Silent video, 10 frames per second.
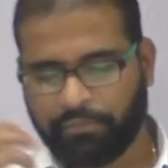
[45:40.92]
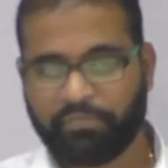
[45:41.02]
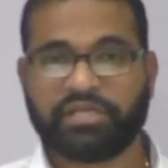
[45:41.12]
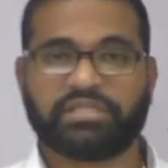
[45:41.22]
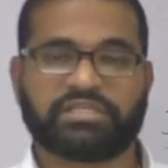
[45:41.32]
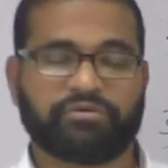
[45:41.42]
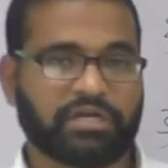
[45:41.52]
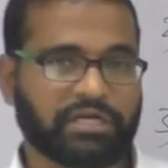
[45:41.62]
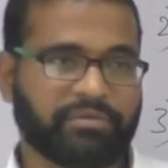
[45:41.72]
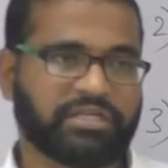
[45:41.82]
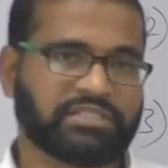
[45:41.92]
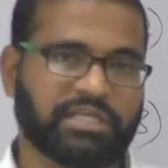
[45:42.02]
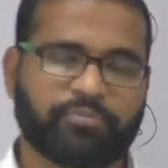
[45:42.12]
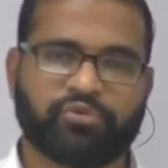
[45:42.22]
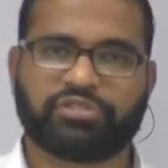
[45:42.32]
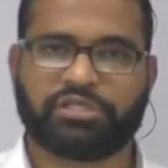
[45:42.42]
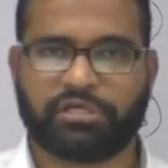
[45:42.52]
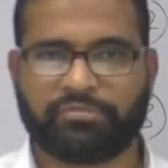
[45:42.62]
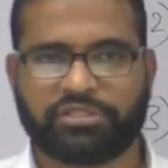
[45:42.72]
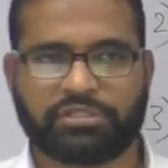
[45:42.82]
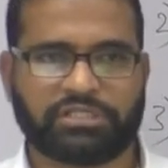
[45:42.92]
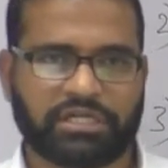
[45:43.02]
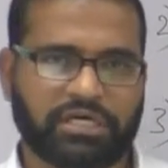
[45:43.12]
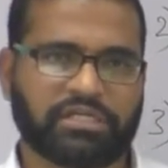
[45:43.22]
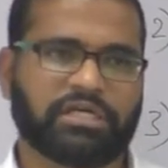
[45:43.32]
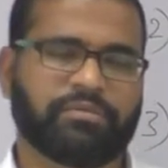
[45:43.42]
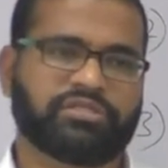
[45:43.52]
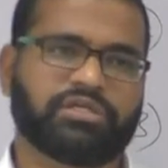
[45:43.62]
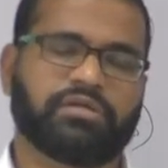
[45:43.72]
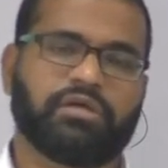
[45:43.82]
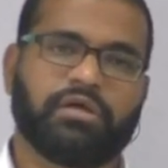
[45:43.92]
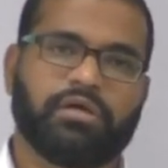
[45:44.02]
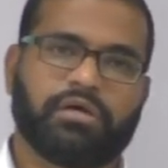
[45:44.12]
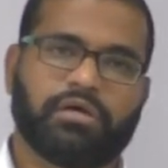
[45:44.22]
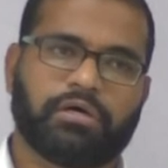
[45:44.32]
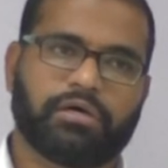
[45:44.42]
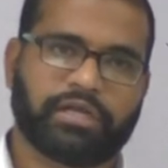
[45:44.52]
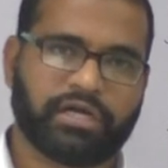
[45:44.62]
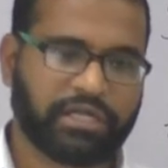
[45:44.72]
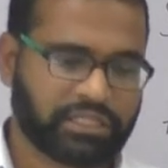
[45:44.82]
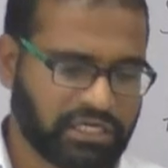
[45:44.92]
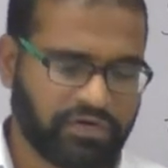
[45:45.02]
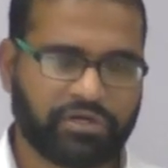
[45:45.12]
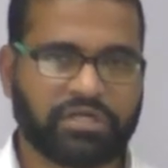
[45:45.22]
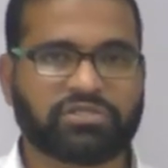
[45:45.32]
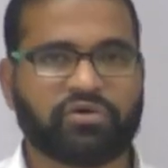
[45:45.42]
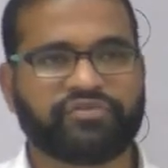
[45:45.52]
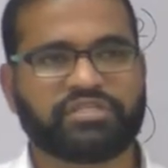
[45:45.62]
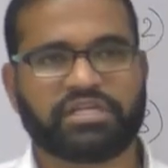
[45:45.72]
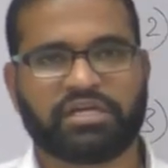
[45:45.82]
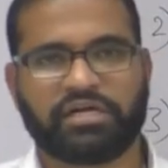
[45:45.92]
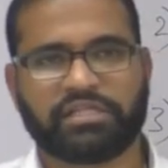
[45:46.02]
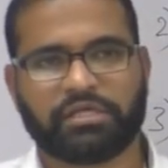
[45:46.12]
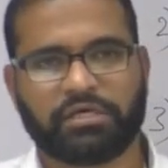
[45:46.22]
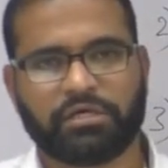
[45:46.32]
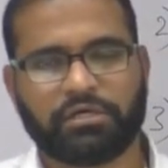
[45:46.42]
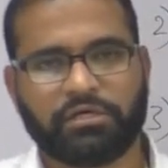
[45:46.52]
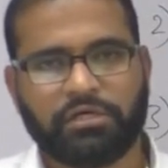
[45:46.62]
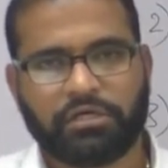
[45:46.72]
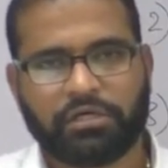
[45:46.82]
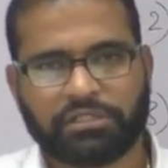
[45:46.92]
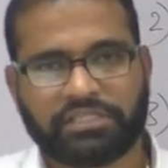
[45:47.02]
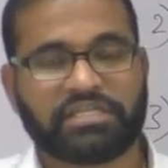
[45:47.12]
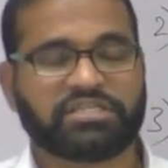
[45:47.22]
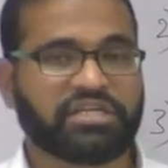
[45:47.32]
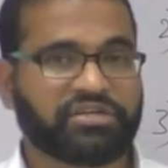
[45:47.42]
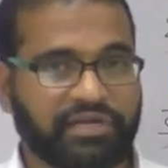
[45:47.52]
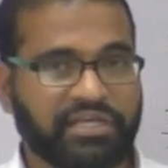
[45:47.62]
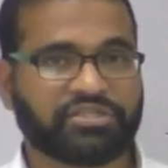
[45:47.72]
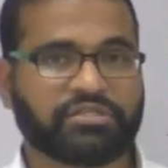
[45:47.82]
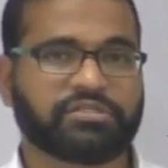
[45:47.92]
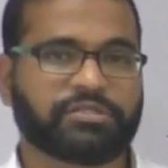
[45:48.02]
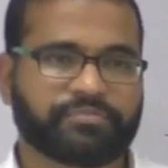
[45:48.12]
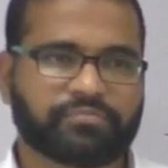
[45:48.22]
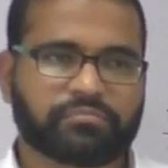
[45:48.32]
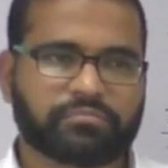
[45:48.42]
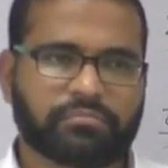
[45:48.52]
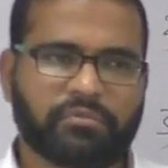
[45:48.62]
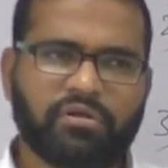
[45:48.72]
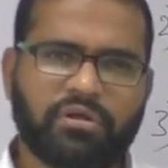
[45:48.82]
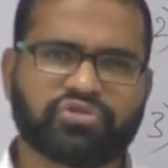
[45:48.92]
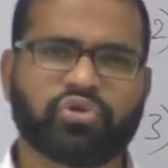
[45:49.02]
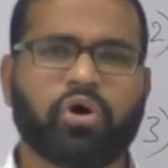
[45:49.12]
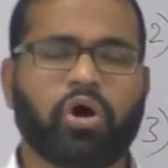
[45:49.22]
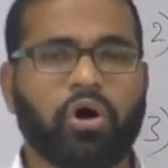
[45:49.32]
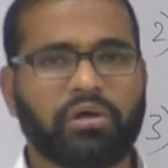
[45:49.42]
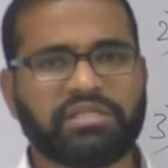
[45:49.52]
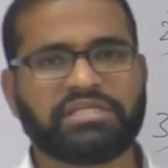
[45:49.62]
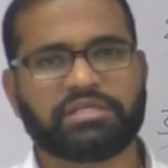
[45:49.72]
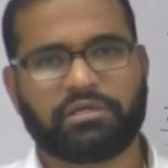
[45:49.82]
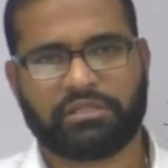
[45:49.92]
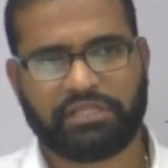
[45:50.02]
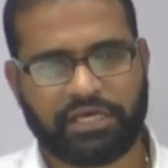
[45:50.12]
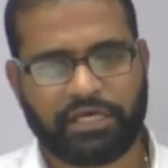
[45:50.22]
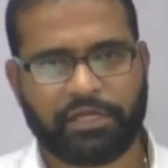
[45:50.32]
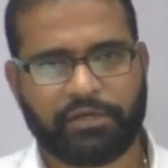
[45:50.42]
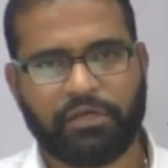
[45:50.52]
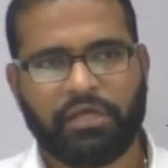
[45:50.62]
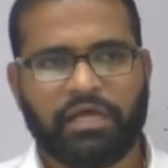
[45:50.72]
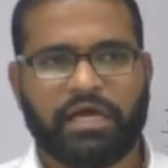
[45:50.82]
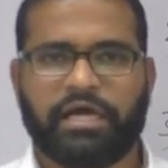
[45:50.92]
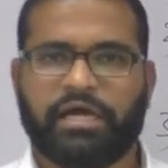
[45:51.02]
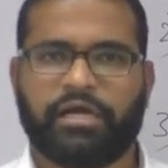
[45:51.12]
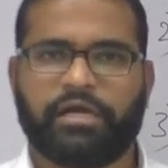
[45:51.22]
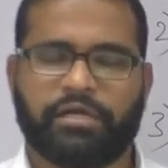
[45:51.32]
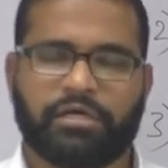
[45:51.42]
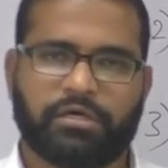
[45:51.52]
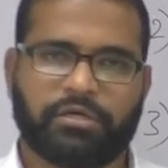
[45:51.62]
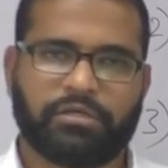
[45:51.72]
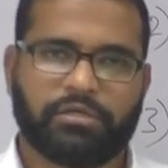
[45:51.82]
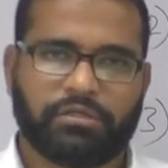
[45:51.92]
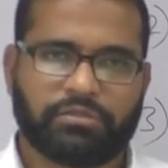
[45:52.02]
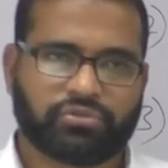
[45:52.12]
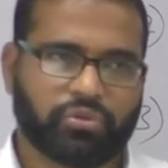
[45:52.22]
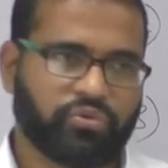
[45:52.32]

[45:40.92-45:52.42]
by the several committees like Punchhi Commission, Sarkaria Commission, uh, regarding the governor's office, regarding the uh, center-state relations, so all these are there and uh, so